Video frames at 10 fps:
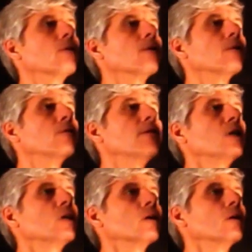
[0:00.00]

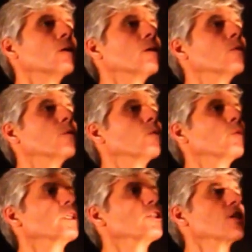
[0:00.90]
V,
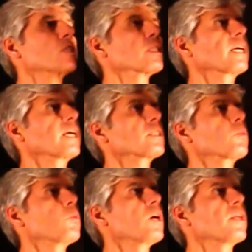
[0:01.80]
which is
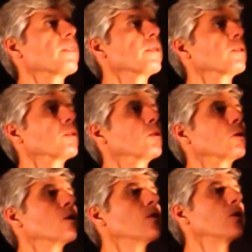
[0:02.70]
S1
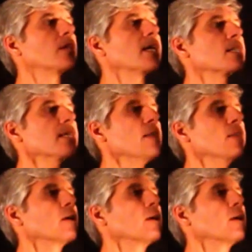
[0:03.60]
Sn,